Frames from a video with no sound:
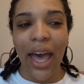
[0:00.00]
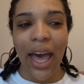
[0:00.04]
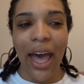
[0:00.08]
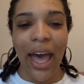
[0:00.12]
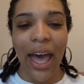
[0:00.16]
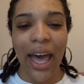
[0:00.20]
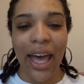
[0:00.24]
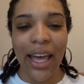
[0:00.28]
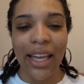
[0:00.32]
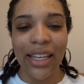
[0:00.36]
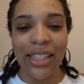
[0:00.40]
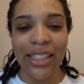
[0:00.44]

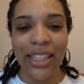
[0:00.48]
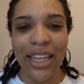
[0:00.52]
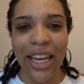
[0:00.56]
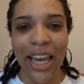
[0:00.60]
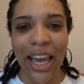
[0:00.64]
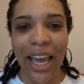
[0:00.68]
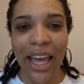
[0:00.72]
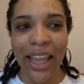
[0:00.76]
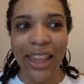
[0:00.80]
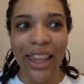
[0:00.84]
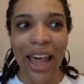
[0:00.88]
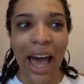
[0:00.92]
and
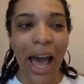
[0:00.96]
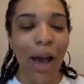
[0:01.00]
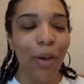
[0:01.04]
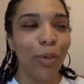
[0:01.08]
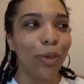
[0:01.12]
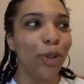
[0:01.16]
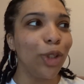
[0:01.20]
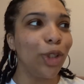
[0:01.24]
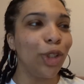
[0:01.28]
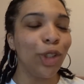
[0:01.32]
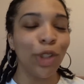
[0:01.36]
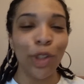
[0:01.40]
that
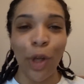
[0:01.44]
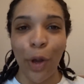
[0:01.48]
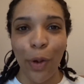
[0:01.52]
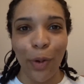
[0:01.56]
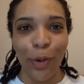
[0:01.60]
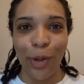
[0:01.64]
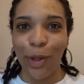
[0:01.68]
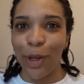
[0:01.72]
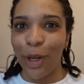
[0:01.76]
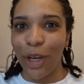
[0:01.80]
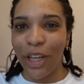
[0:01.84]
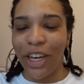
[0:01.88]
was
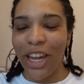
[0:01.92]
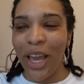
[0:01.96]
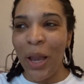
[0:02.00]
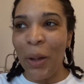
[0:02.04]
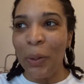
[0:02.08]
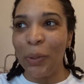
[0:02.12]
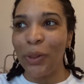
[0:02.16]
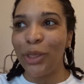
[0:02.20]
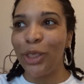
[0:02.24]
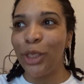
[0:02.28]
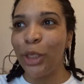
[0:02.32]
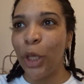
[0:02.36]
so good.
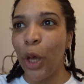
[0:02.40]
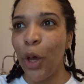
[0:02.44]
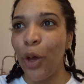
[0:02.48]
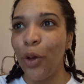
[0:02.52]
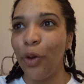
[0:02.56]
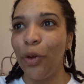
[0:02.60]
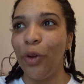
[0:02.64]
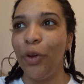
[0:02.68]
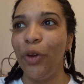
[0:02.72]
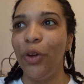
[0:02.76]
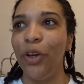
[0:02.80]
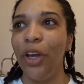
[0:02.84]
It was
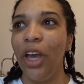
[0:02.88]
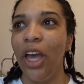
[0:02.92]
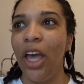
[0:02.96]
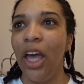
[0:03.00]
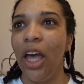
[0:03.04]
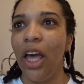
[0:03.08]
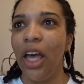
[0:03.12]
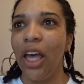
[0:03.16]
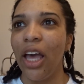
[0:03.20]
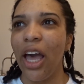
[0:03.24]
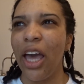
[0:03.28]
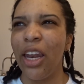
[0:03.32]
so
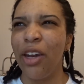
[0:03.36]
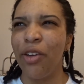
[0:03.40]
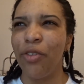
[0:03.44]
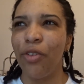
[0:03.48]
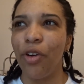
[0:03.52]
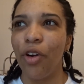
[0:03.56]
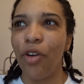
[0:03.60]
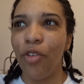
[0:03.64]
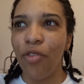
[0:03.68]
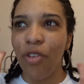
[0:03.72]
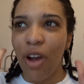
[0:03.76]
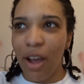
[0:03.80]
kind
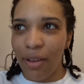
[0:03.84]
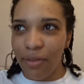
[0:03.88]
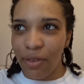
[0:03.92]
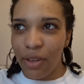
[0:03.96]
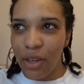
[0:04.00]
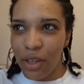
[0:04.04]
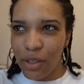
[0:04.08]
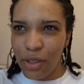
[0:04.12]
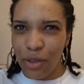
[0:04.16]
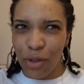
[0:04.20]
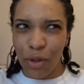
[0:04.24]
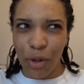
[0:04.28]
of
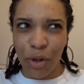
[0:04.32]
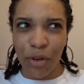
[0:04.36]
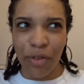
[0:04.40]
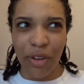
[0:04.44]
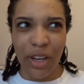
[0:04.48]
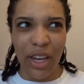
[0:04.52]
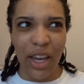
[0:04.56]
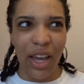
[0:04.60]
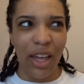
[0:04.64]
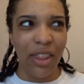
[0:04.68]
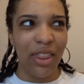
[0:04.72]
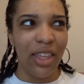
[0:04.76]

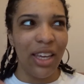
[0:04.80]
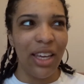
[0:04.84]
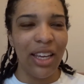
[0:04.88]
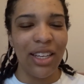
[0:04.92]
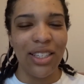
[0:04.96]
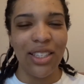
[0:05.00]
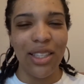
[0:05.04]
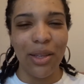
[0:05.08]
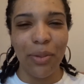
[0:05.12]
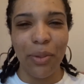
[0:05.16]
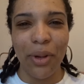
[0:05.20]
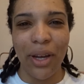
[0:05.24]
revelatory, I think
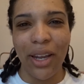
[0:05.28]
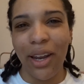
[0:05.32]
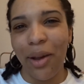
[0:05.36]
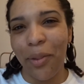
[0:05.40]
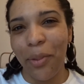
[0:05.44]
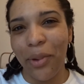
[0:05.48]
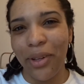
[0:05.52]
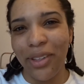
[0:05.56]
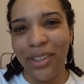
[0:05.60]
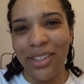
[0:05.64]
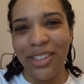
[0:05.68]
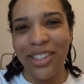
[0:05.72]
is the word I
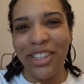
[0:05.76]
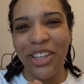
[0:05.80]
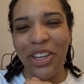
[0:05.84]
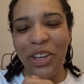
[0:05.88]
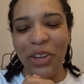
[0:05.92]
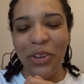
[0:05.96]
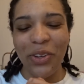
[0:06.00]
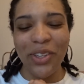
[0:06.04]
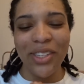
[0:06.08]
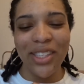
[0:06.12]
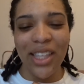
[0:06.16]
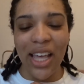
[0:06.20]
want to
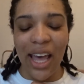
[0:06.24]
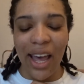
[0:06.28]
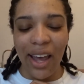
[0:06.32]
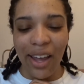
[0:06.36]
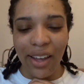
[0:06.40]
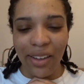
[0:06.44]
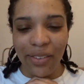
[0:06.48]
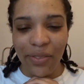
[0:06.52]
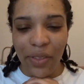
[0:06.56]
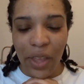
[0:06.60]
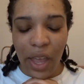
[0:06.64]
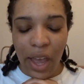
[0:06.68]
use
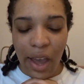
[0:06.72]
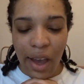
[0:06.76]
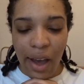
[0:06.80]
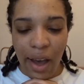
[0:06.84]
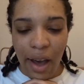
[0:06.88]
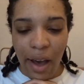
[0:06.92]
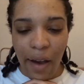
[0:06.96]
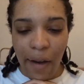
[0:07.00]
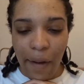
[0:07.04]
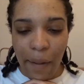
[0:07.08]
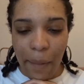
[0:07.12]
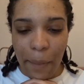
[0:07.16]
there,
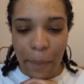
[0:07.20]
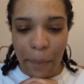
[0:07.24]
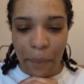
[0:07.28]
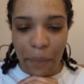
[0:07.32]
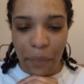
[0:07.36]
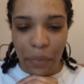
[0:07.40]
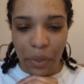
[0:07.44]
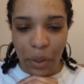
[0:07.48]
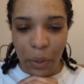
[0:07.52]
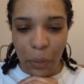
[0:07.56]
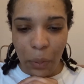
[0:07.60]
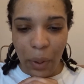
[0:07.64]

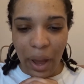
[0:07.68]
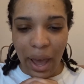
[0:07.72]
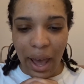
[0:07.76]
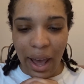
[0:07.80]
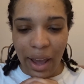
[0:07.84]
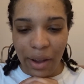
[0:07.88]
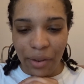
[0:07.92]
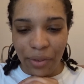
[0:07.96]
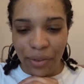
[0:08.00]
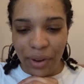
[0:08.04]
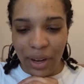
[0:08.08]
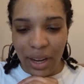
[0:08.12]
where
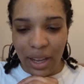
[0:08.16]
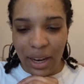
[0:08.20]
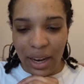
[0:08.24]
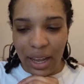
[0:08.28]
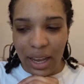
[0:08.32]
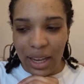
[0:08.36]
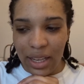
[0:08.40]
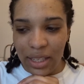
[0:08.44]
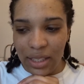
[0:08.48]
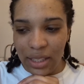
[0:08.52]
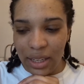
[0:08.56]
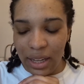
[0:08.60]
I
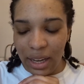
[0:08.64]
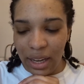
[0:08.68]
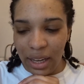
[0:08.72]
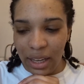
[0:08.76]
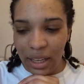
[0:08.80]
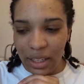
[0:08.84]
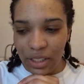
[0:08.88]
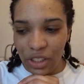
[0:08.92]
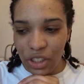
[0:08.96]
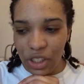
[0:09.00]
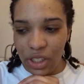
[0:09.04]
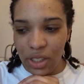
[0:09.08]
realized
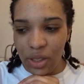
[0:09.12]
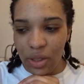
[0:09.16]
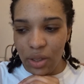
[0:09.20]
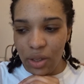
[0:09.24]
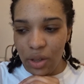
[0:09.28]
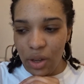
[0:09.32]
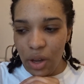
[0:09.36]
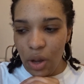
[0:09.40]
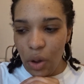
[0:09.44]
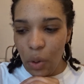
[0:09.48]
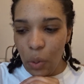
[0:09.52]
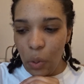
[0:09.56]
like just
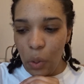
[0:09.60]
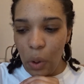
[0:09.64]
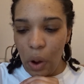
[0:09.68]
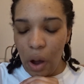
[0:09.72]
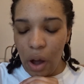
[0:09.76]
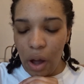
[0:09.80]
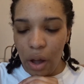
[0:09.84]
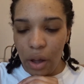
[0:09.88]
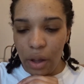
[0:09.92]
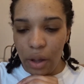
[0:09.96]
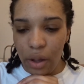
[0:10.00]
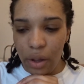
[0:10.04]

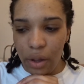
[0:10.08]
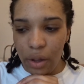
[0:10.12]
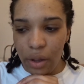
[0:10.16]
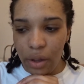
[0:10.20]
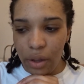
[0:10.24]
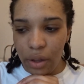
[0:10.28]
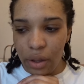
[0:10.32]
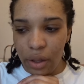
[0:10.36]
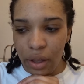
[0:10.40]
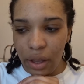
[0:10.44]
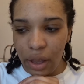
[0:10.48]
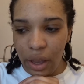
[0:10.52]
what
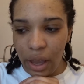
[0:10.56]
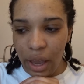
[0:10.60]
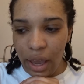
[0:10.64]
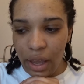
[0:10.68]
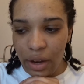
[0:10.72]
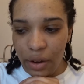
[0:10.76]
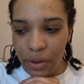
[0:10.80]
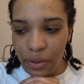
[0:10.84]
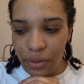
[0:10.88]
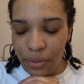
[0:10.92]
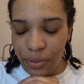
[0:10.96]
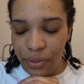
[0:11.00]

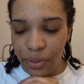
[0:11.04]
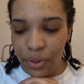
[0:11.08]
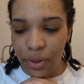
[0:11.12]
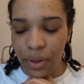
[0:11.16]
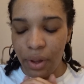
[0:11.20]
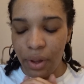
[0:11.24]
kind of